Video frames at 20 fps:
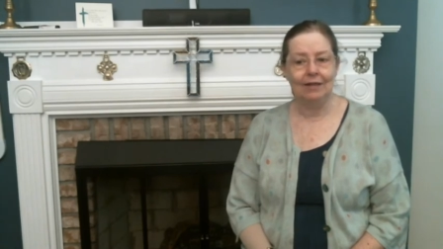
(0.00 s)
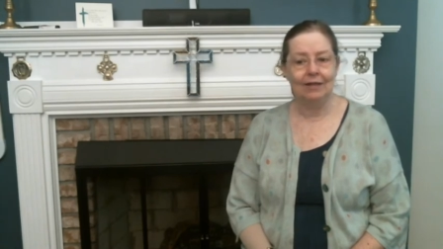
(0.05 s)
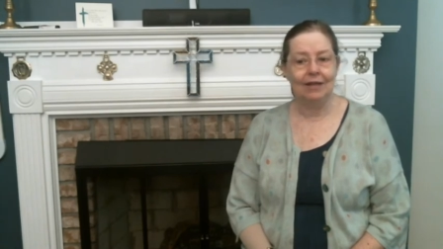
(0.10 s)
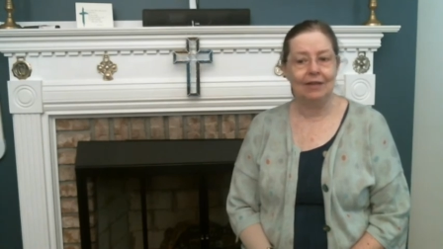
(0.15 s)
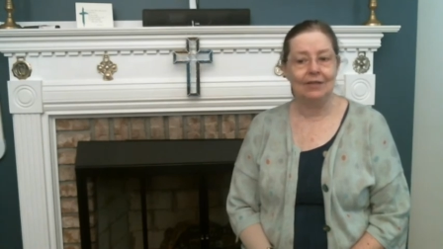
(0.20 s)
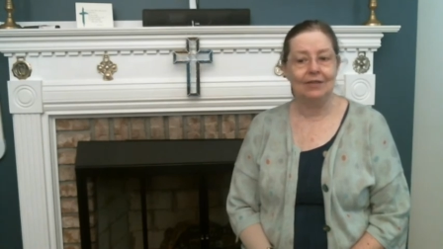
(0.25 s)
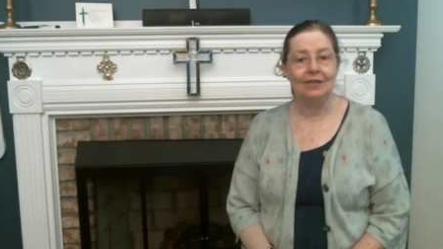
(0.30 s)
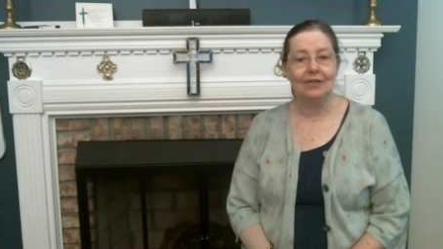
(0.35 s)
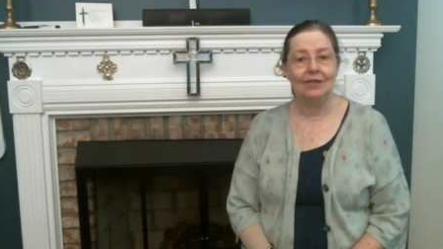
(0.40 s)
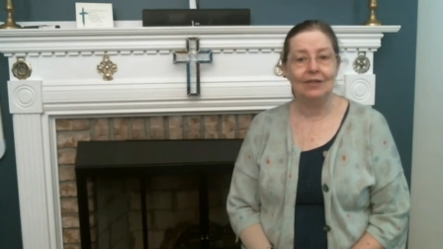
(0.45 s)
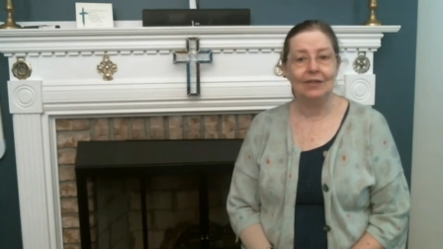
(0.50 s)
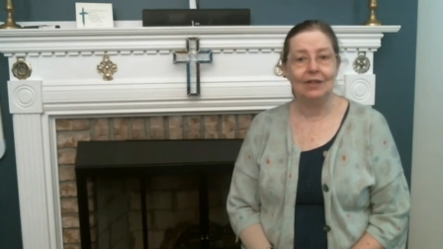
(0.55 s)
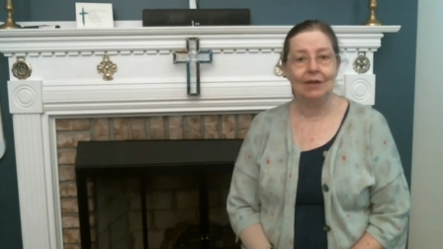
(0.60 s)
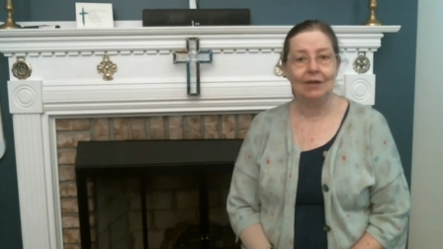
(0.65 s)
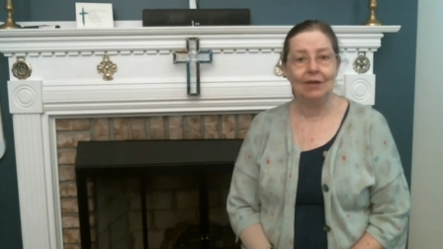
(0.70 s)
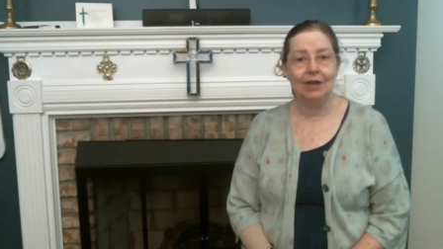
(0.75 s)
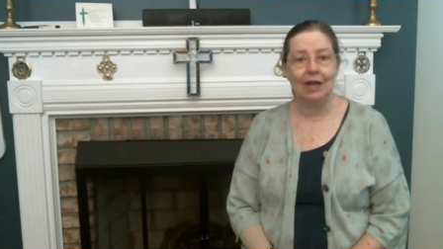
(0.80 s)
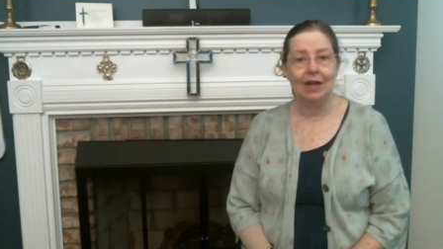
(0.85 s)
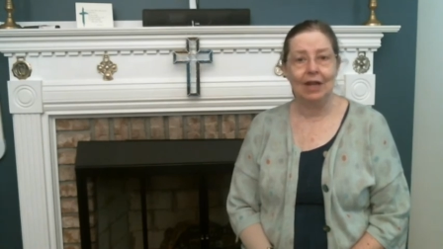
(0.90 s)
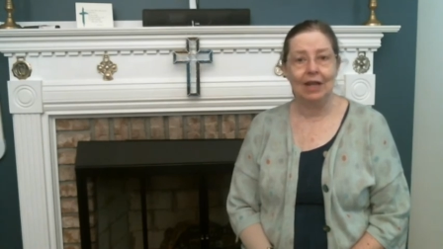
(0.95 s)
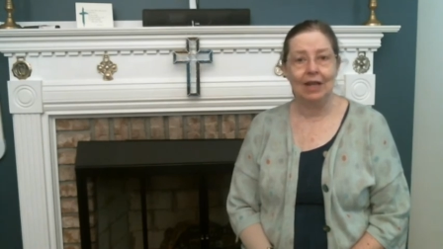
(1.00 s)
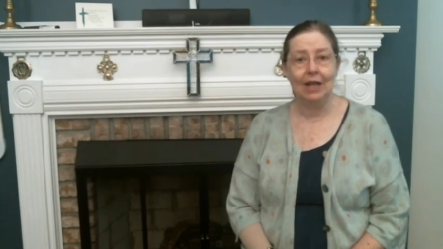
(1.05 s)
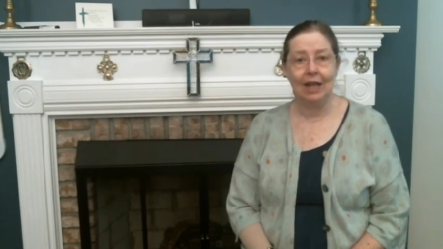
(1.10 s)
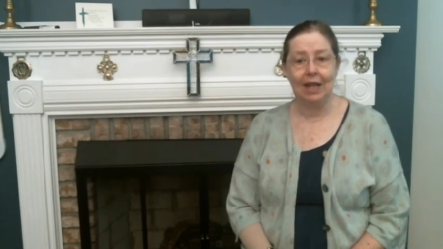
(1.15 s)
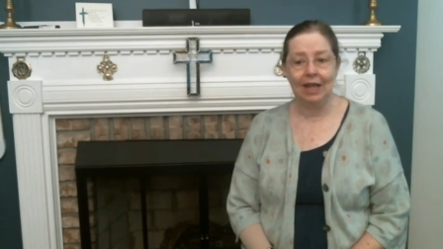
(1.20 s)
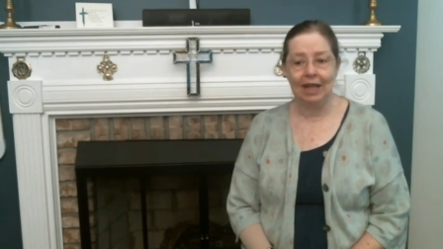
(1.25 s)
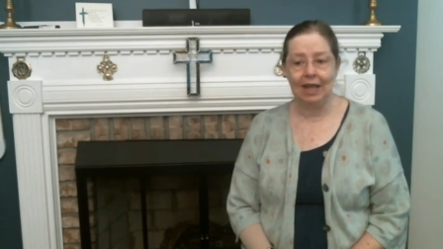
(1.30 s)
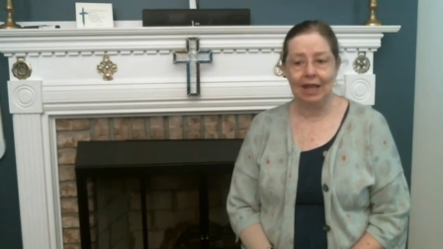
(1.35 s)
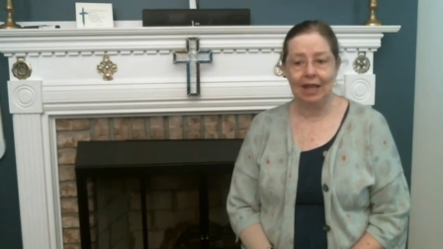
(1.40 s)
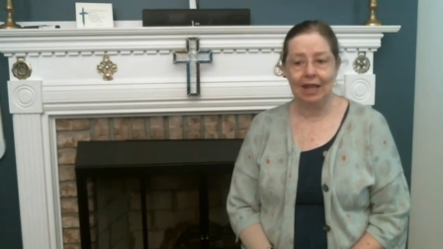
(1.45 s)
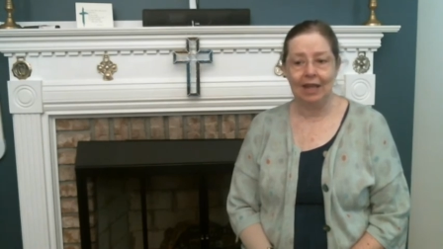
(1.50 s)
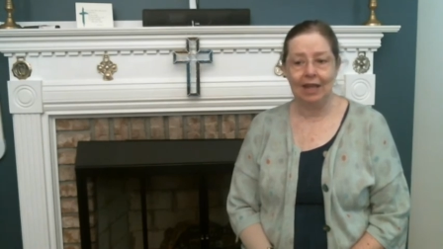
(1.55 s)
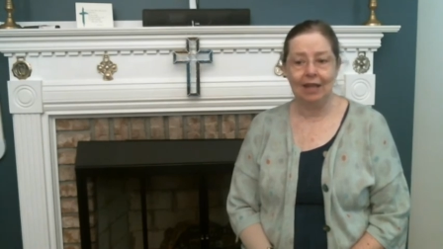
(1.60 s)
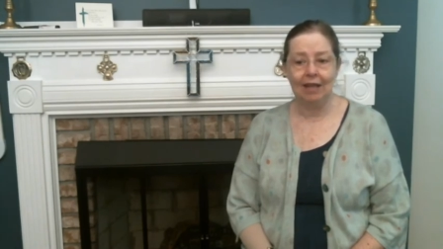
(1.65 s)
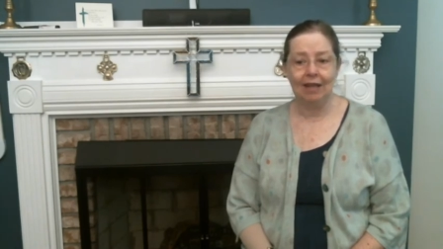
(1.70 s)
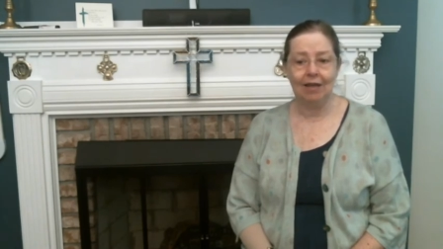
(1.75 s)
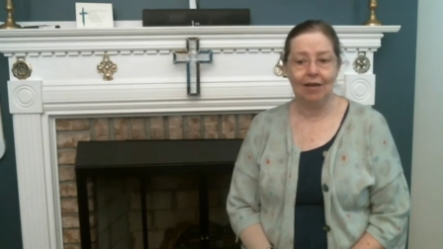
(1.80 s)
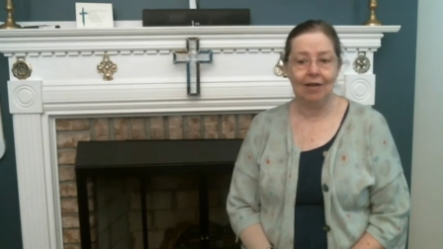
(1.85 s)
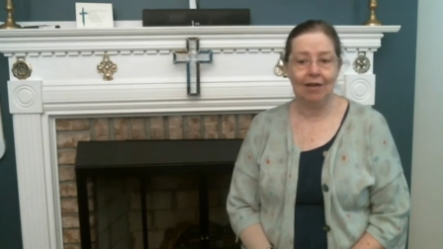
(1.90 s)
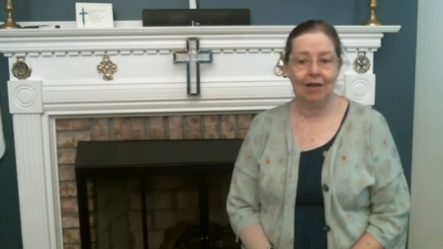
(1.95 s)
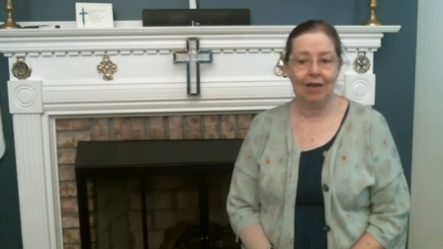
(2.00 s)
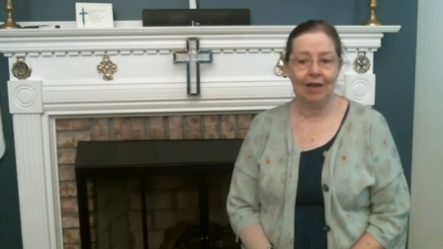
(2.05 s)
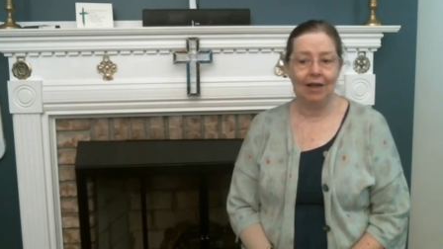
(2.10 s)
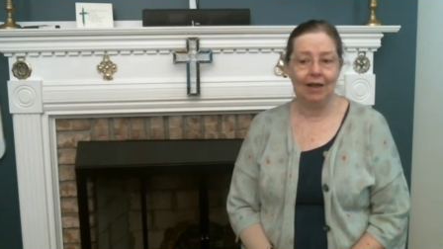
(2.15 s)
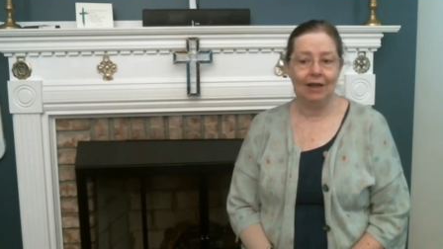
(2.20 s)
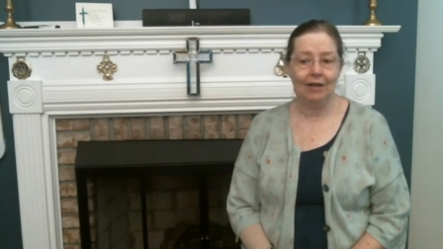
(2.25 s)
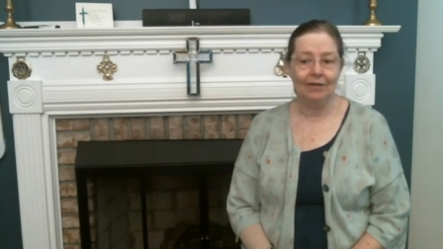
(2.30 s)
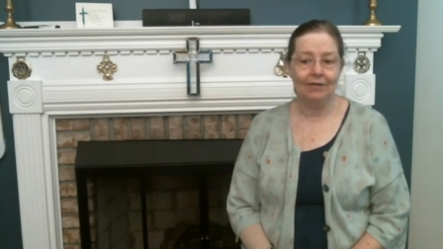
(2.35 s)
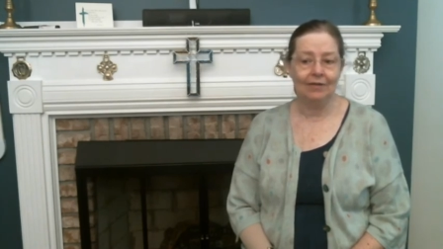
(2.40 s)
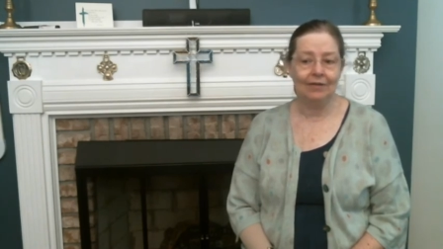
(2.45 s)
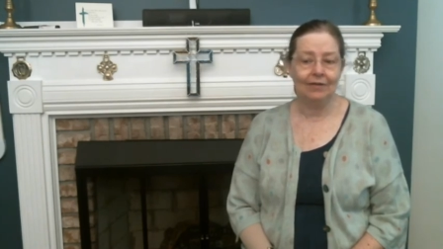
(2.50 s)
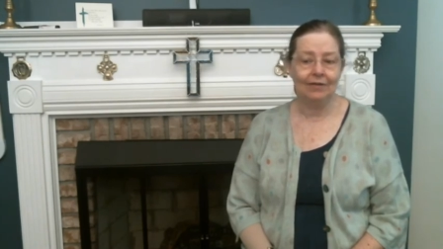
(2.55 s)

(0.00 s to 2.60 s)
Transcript: necessary, K, kind.